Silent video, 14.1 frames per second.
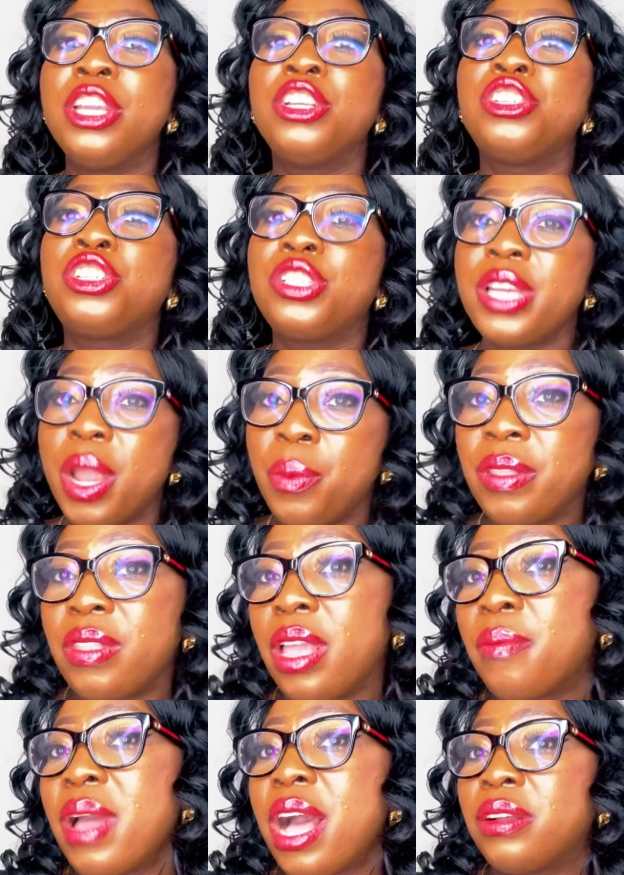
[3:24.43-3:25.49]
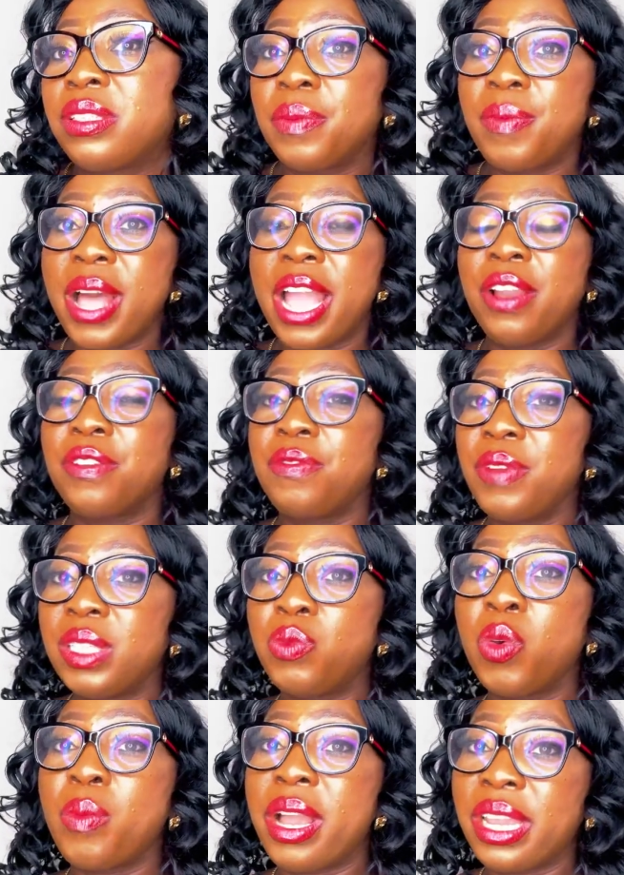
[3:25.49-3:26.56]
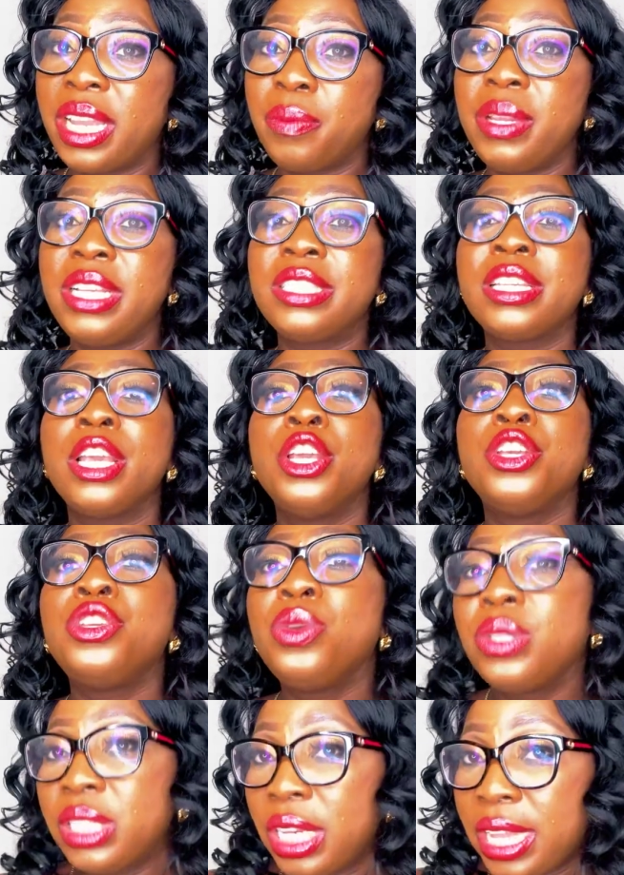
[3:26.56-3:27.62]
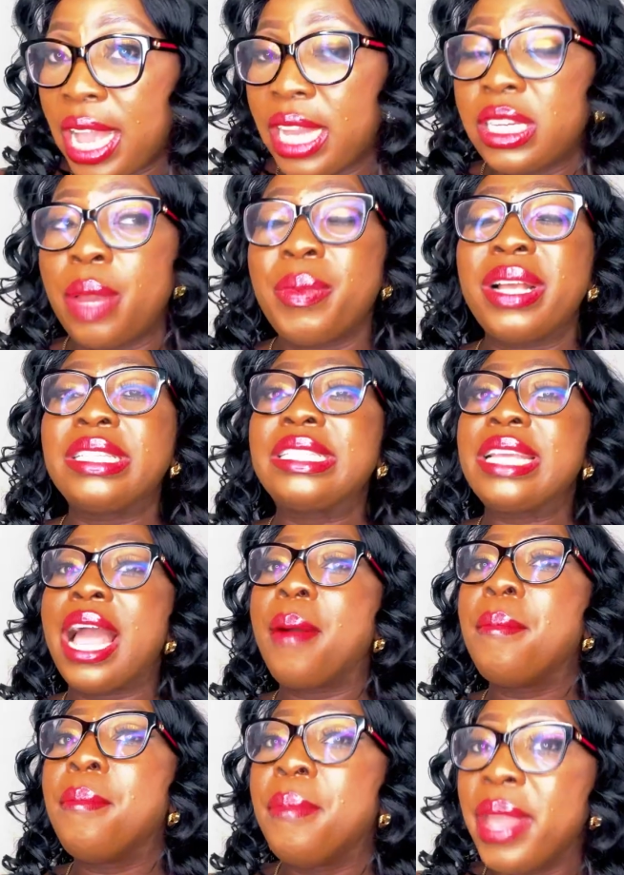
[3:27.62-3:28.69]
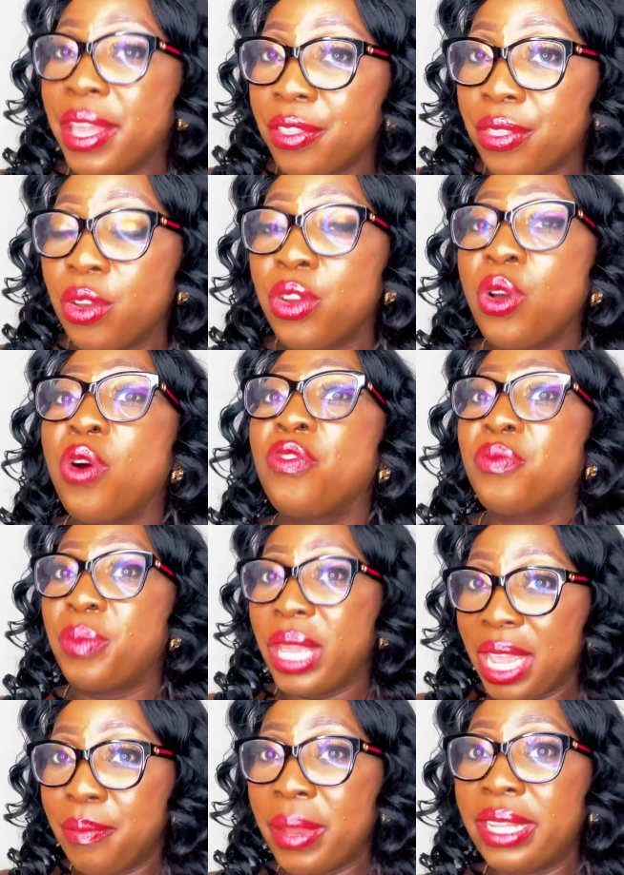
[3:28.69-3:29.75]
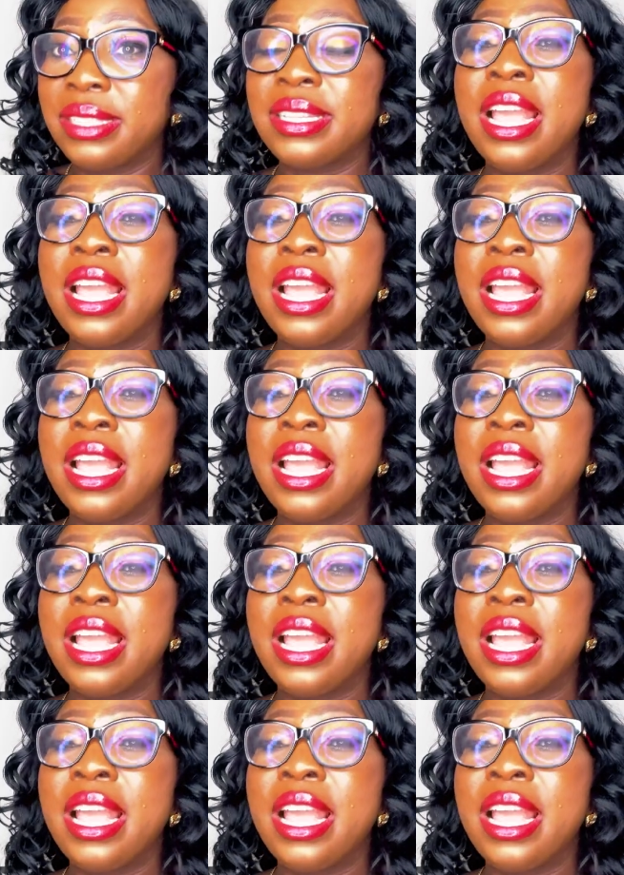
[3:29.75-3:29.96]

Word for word: share with them how to buy on Facebook Marketplace using Cash App as their method of payment.